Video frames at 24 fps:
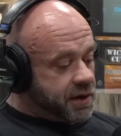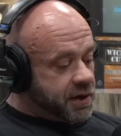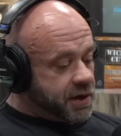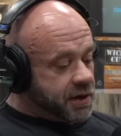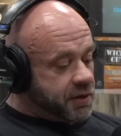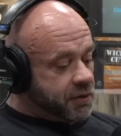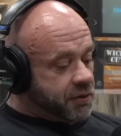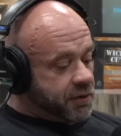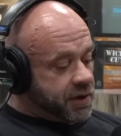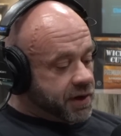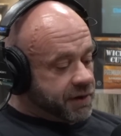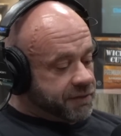
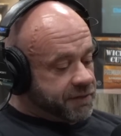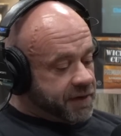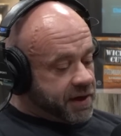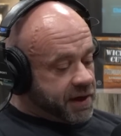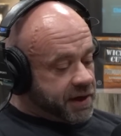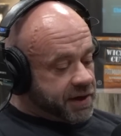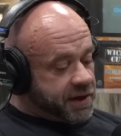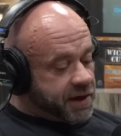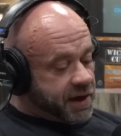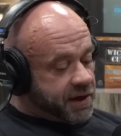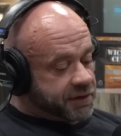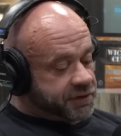And I
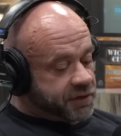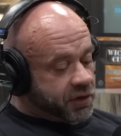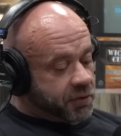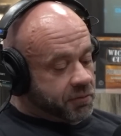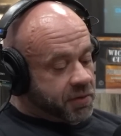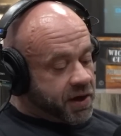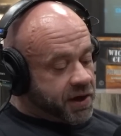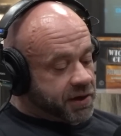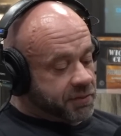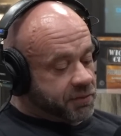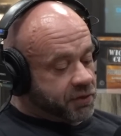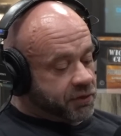saw
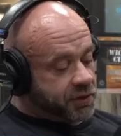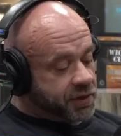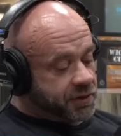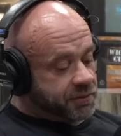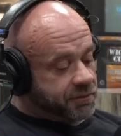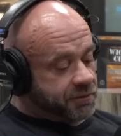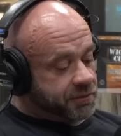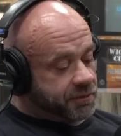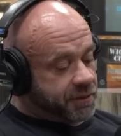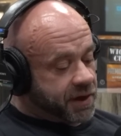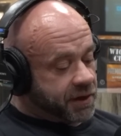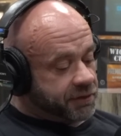bodybuilding.
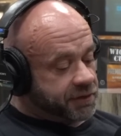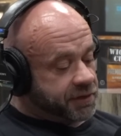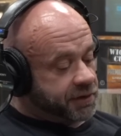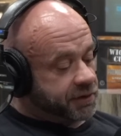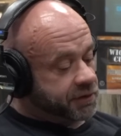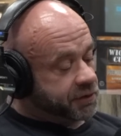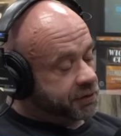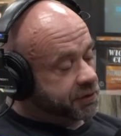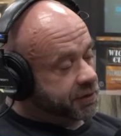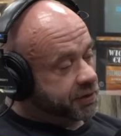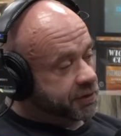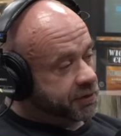I was
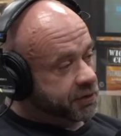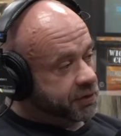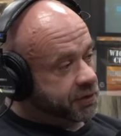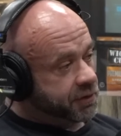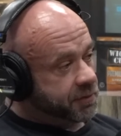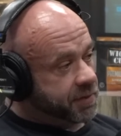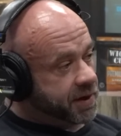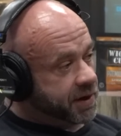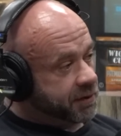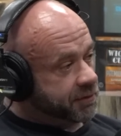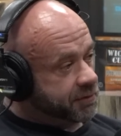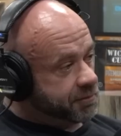introduced to it
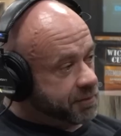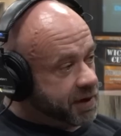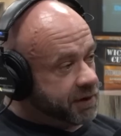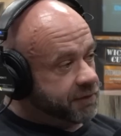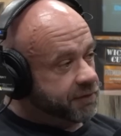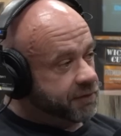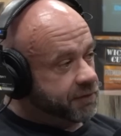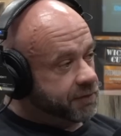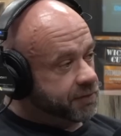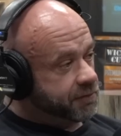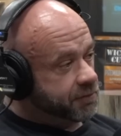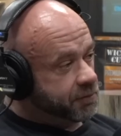about
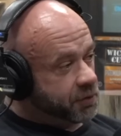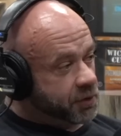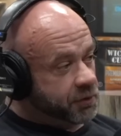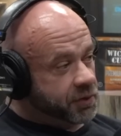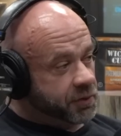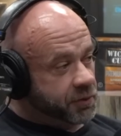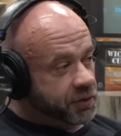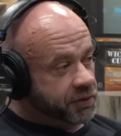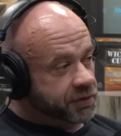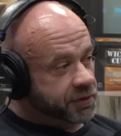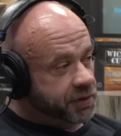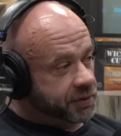when we
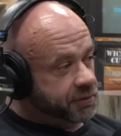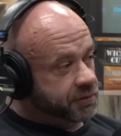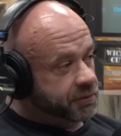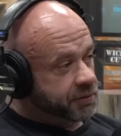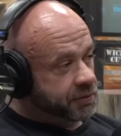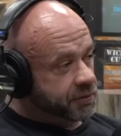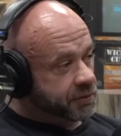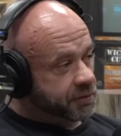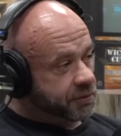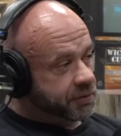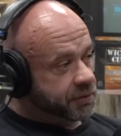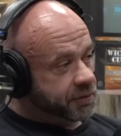moved to
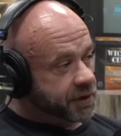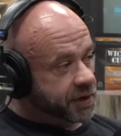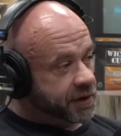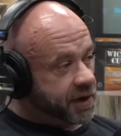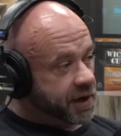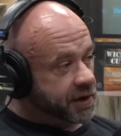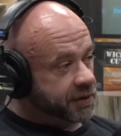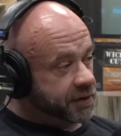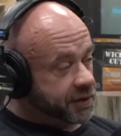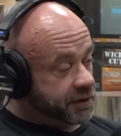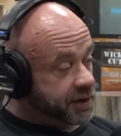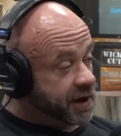the
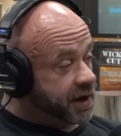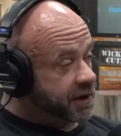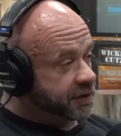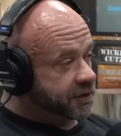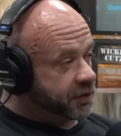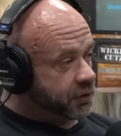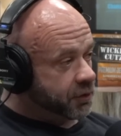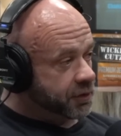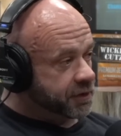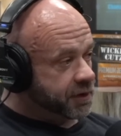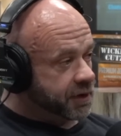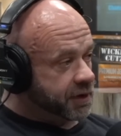Dallas
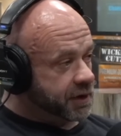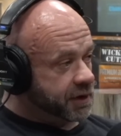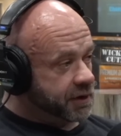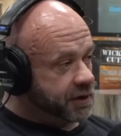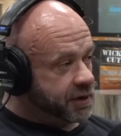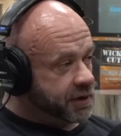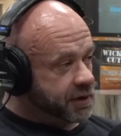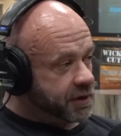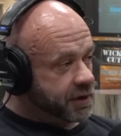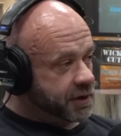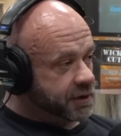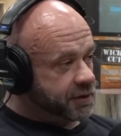Fort Worth area.
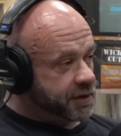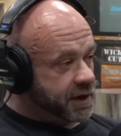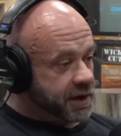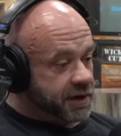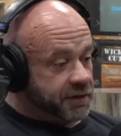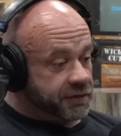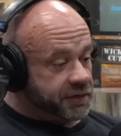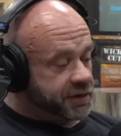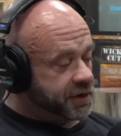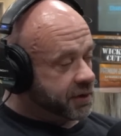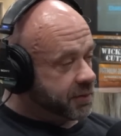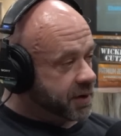I
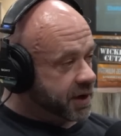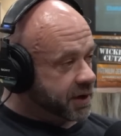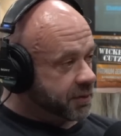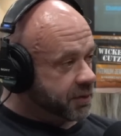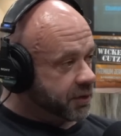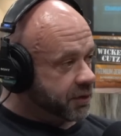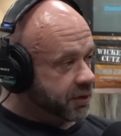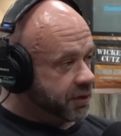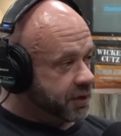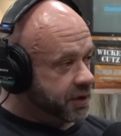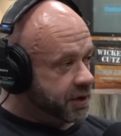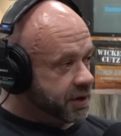never seen a
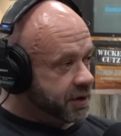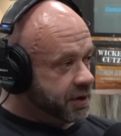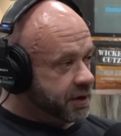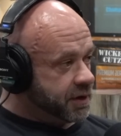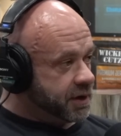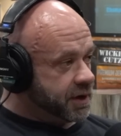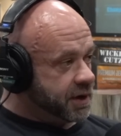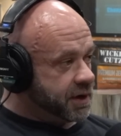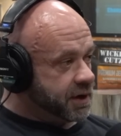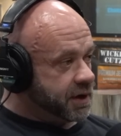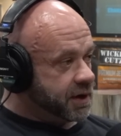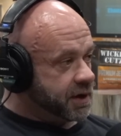bodybuilder,
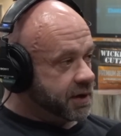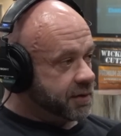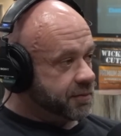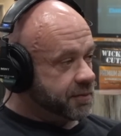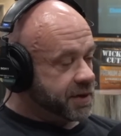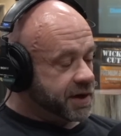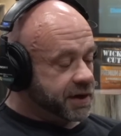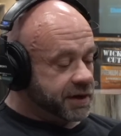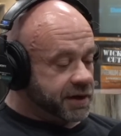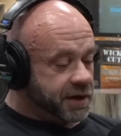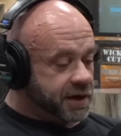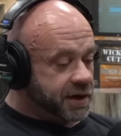and
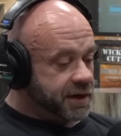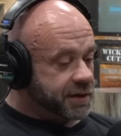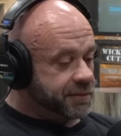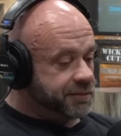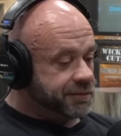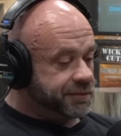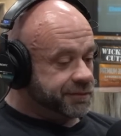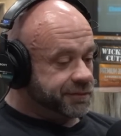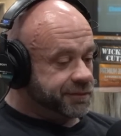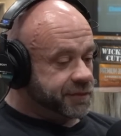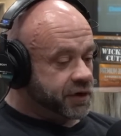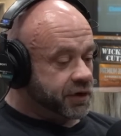met a guy.
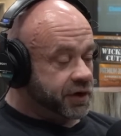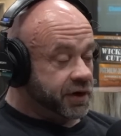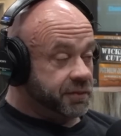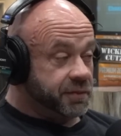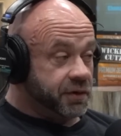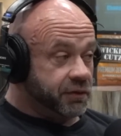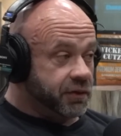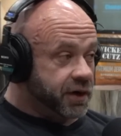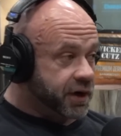Turned out to be Ronnie